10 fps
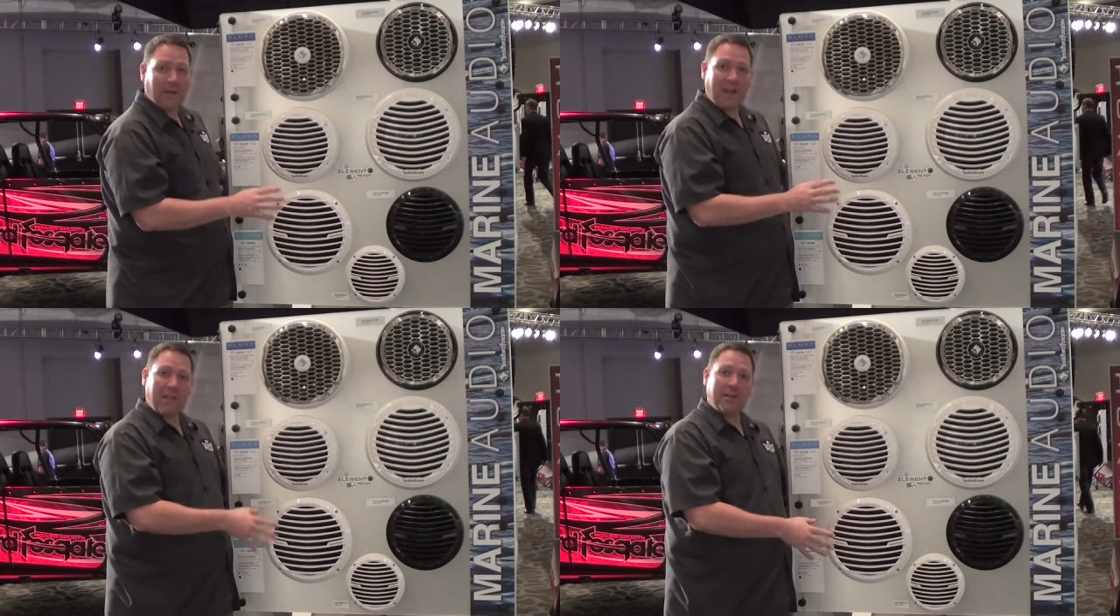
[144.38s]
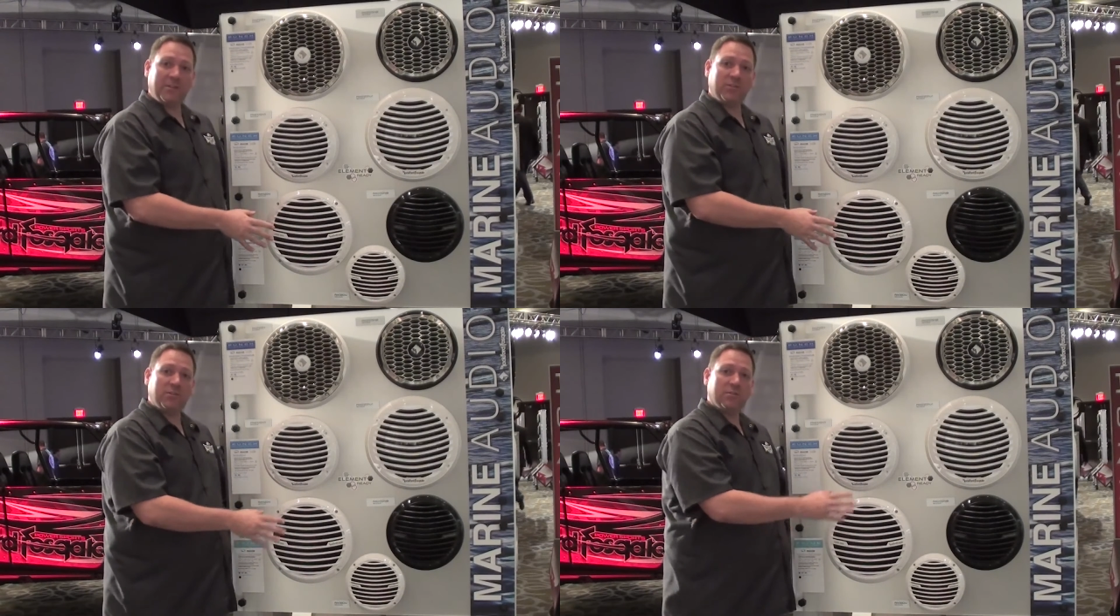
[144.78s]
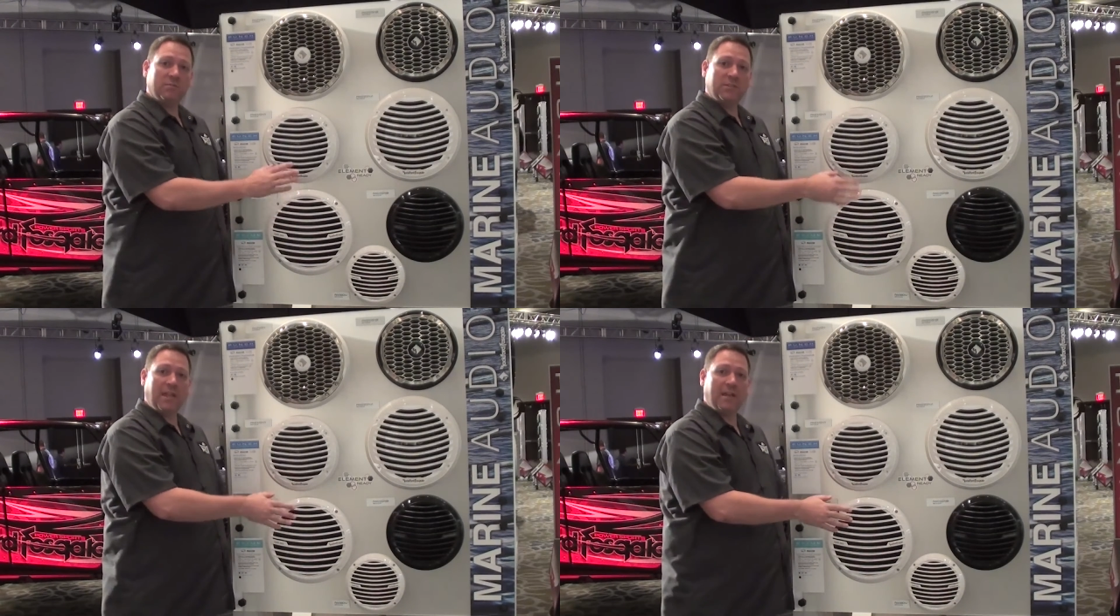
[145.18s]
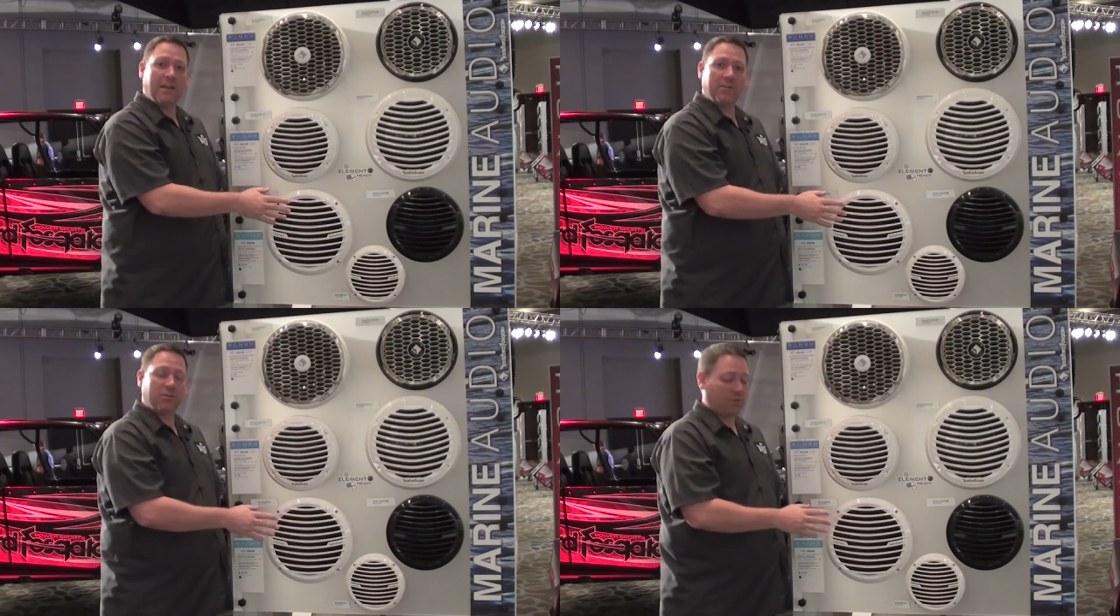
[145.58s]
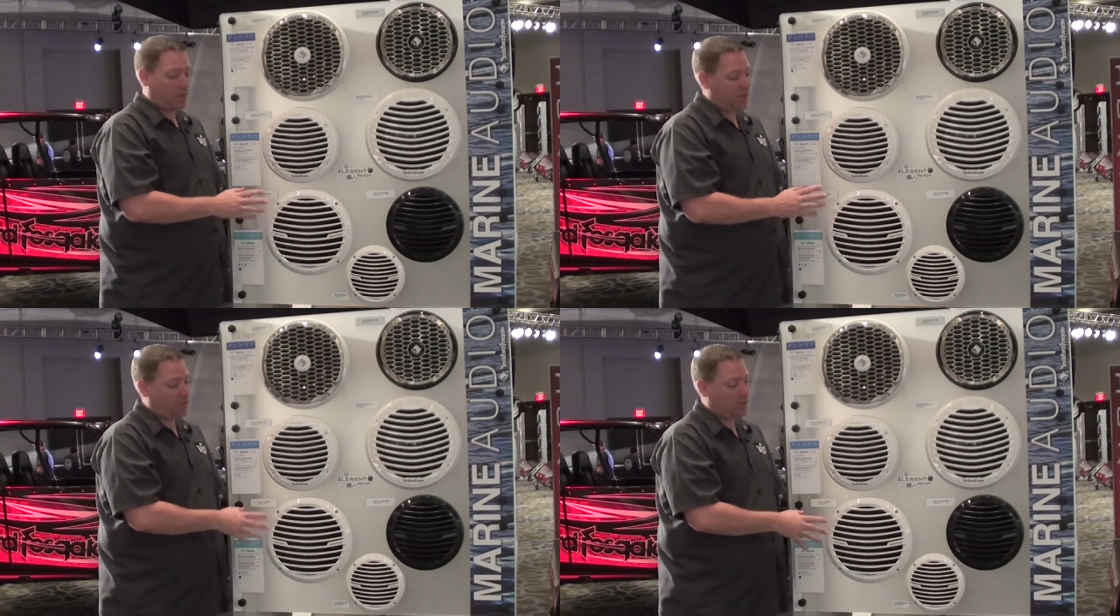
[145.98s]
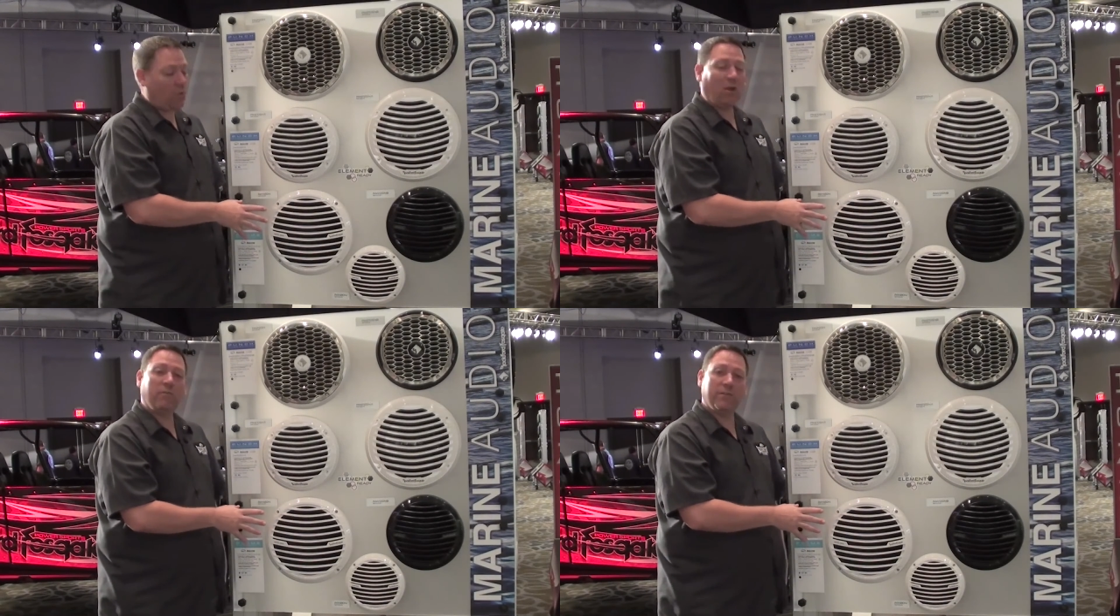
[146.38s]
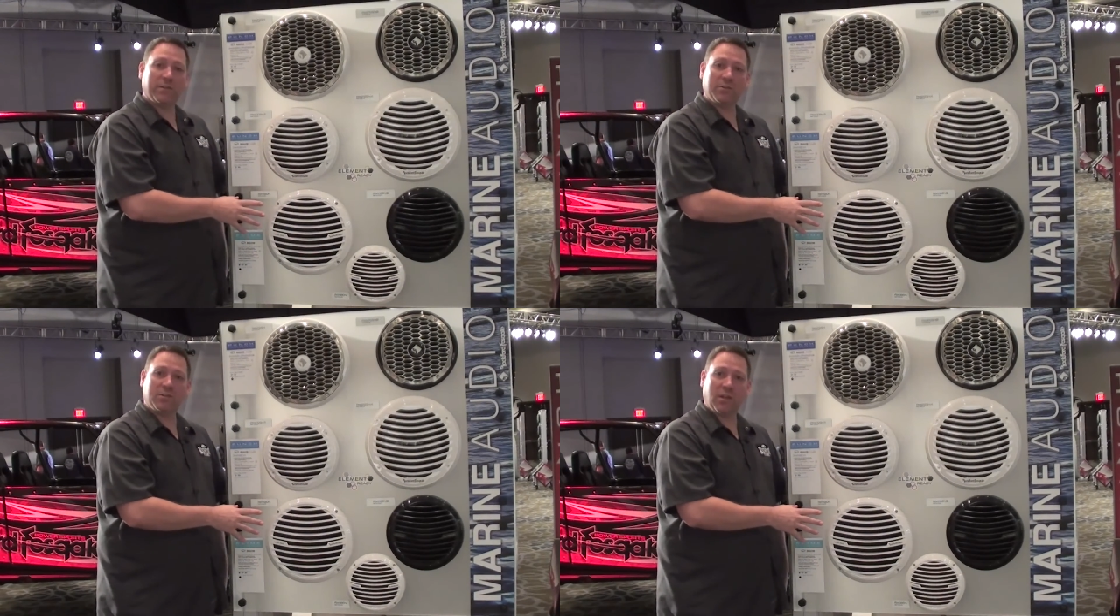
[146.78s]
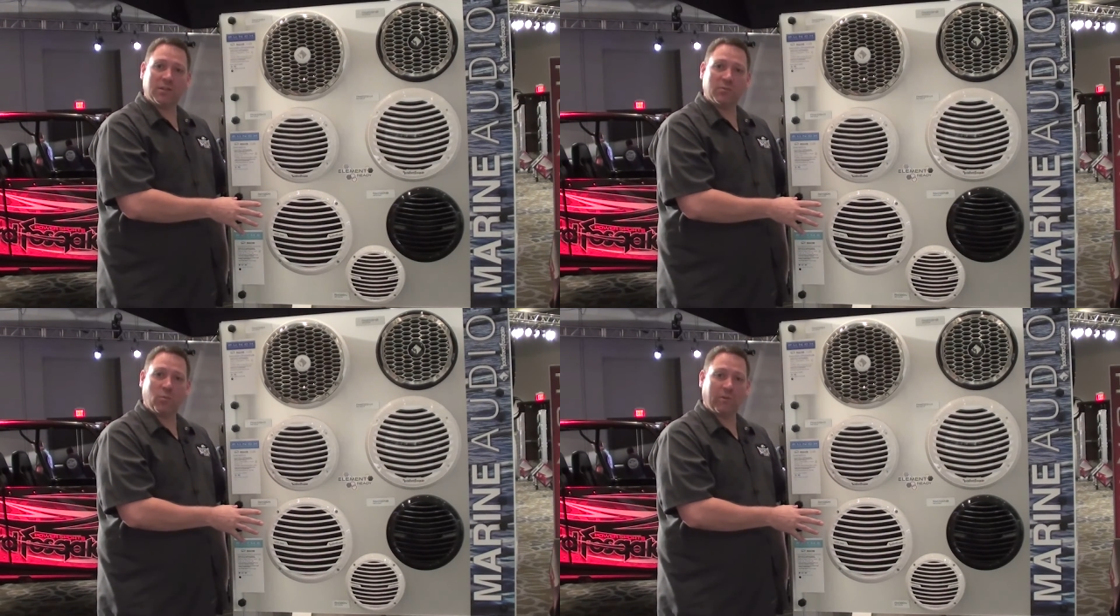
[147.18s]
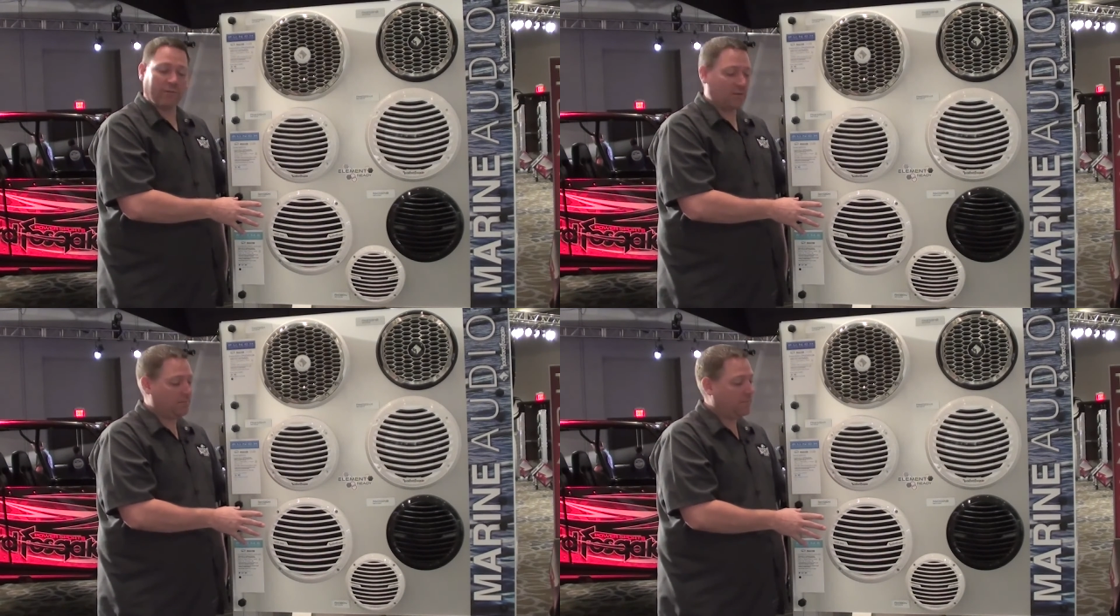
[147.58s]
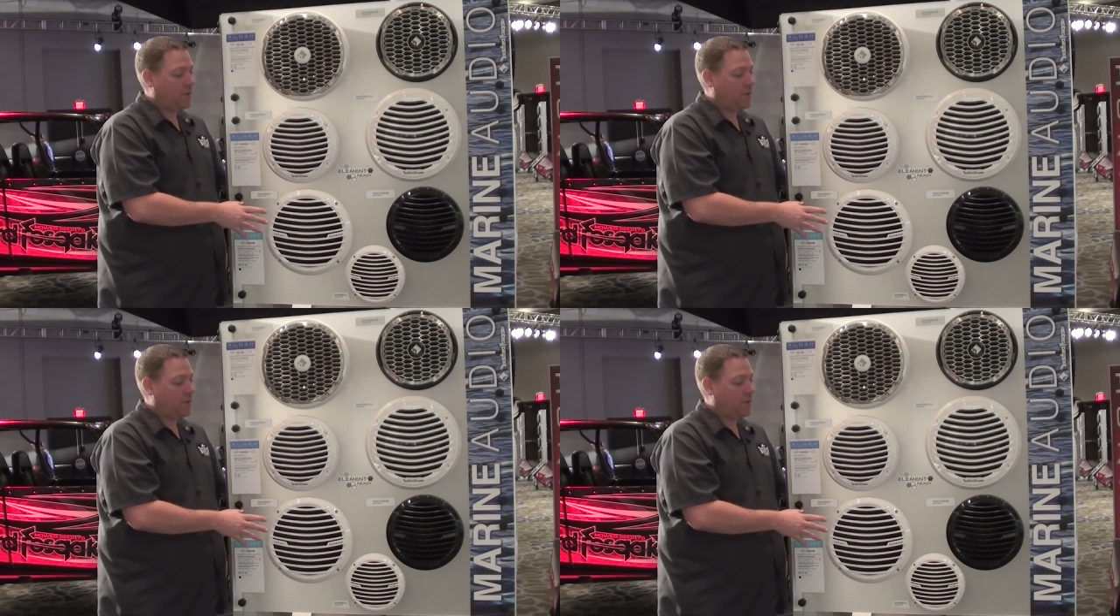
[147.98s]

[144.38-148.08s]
an 8-inch, 10-inch, and 12-inch size woofer